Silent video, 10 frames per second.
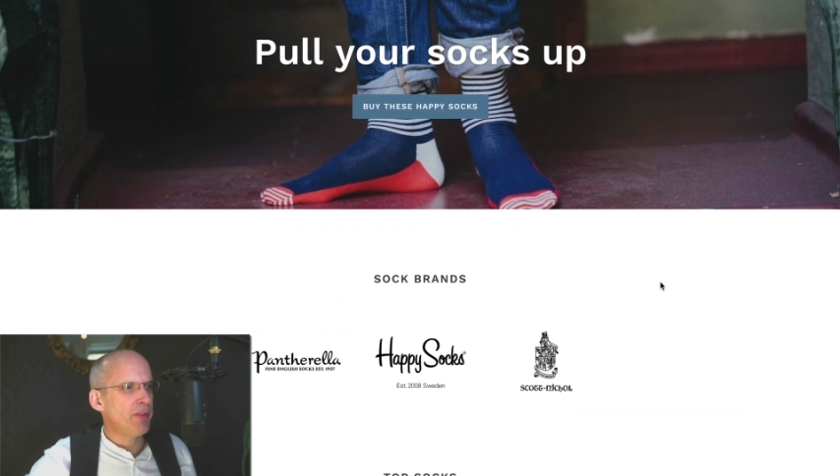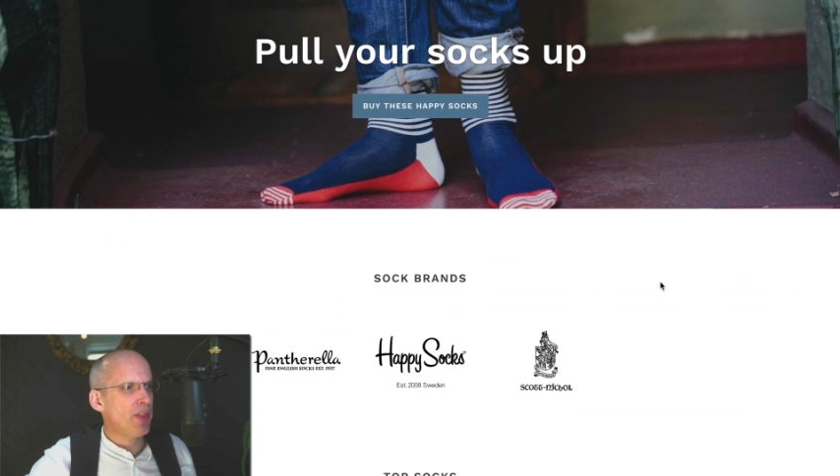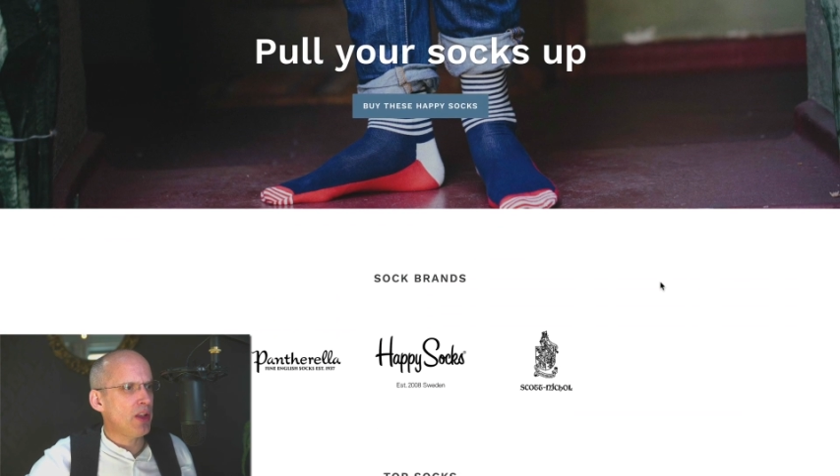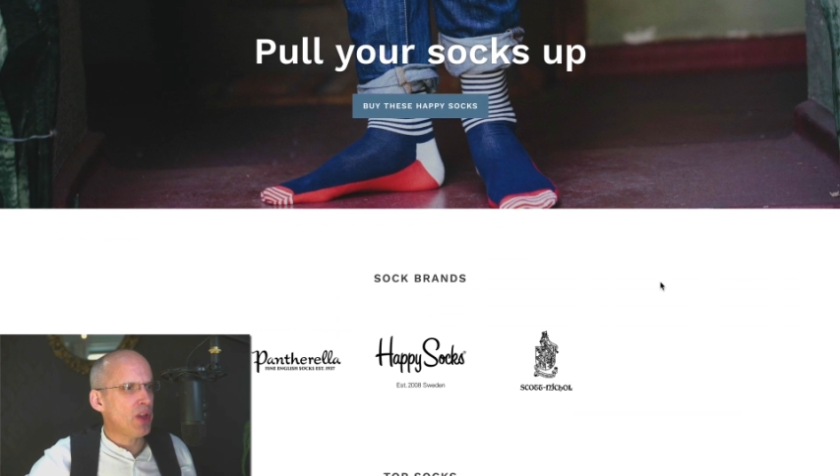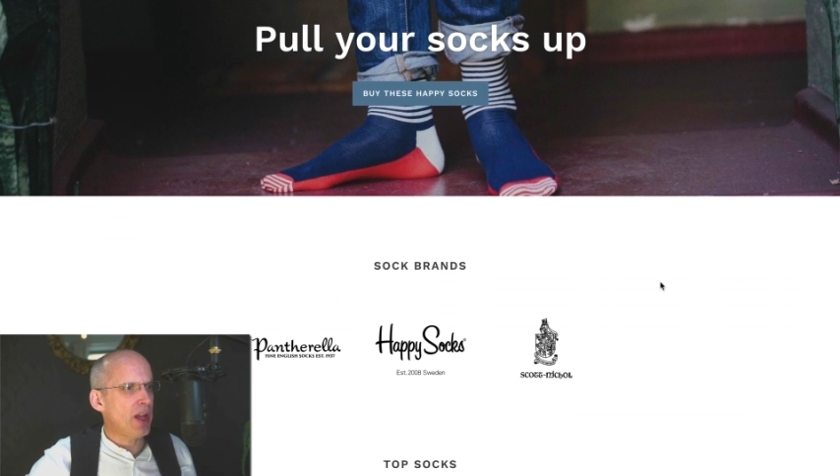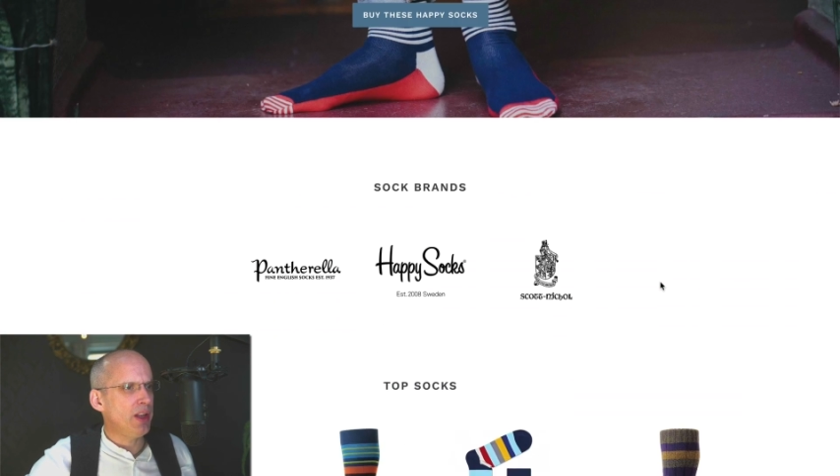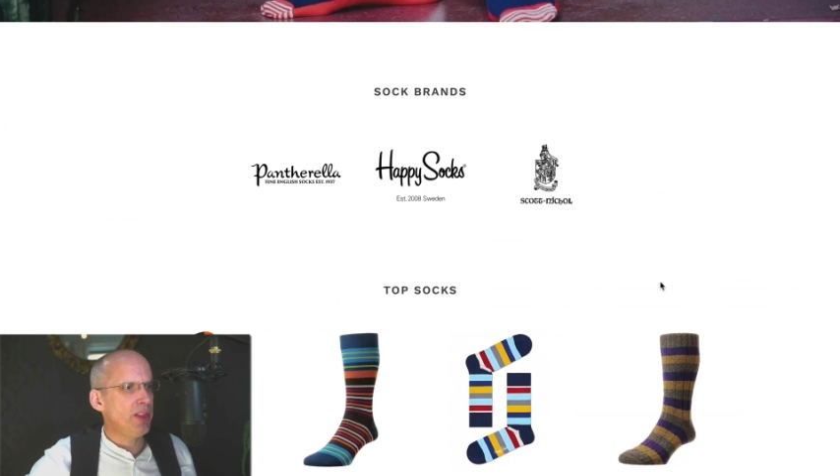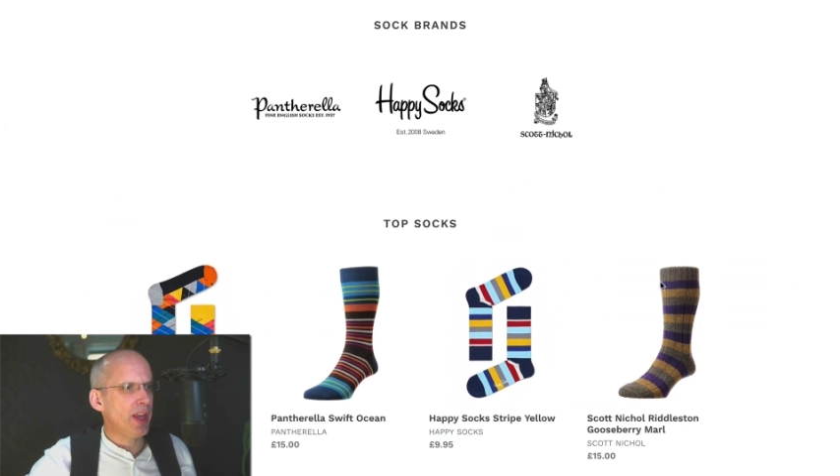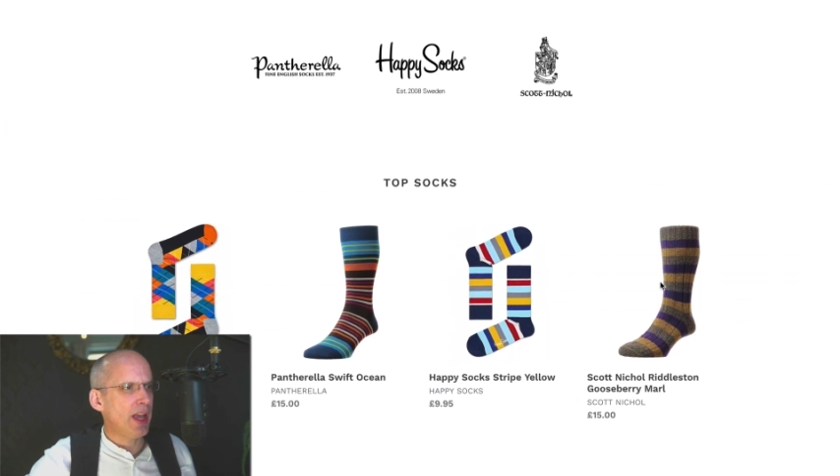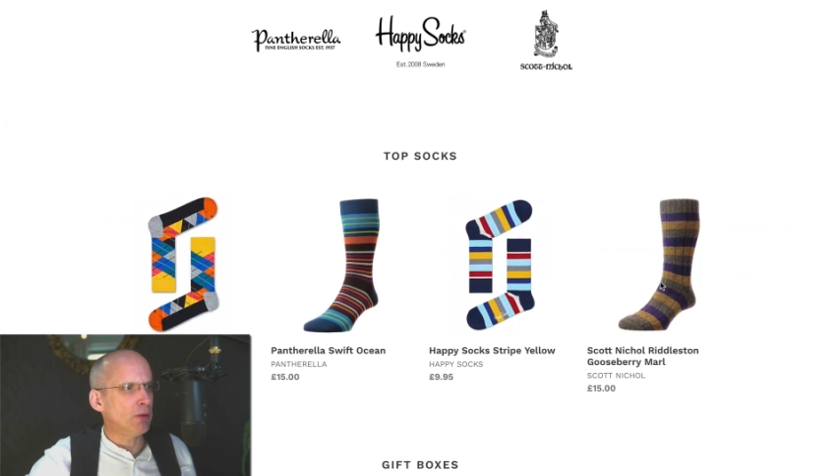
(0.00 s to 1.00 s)
if there's
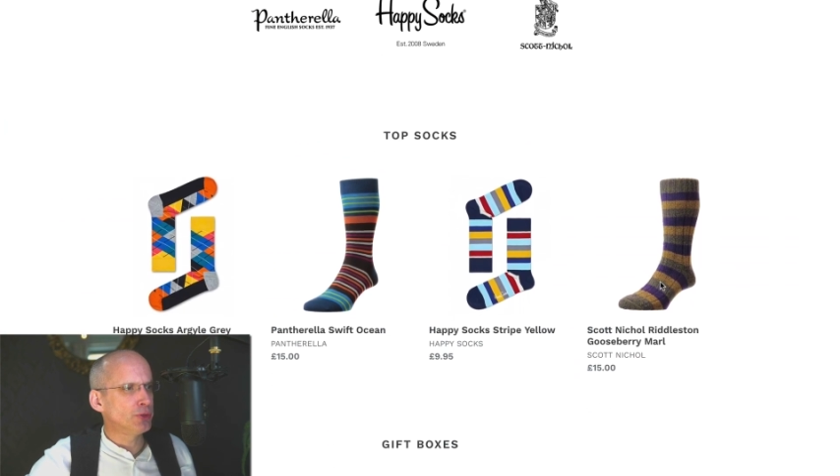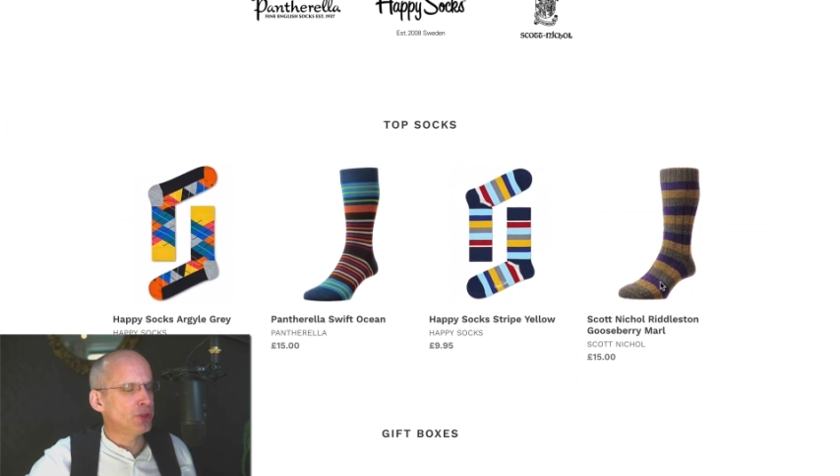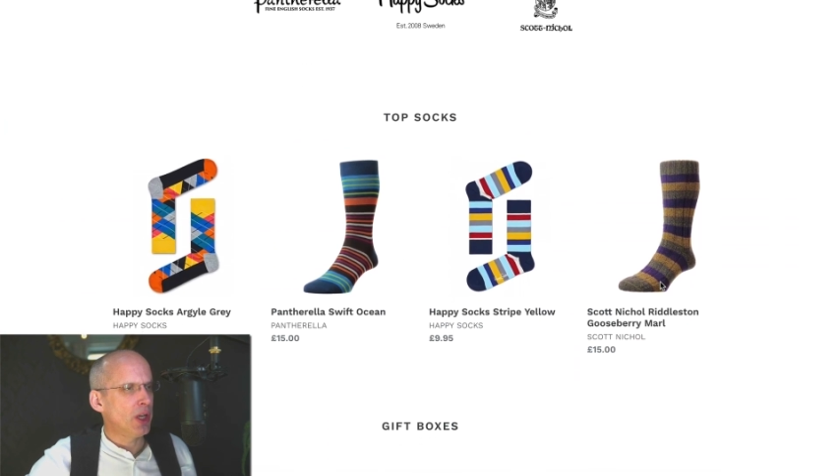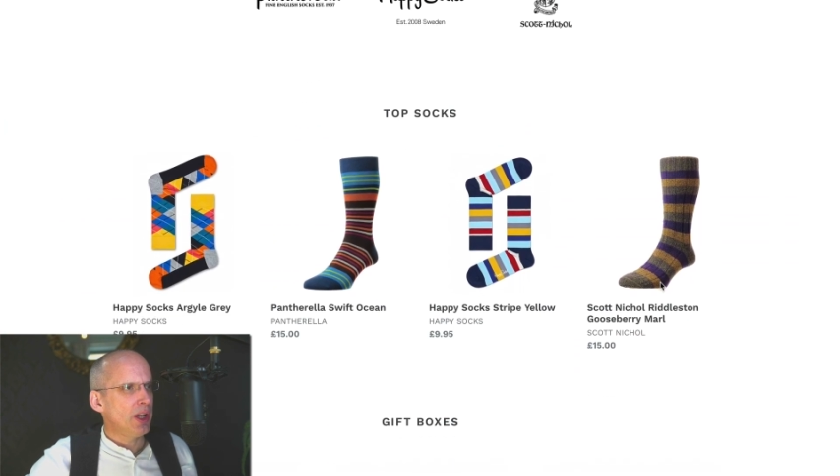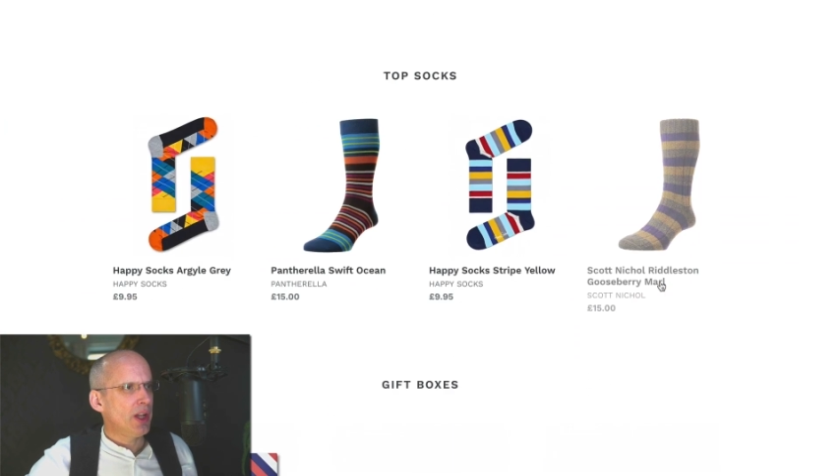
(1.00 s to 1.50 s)
anything else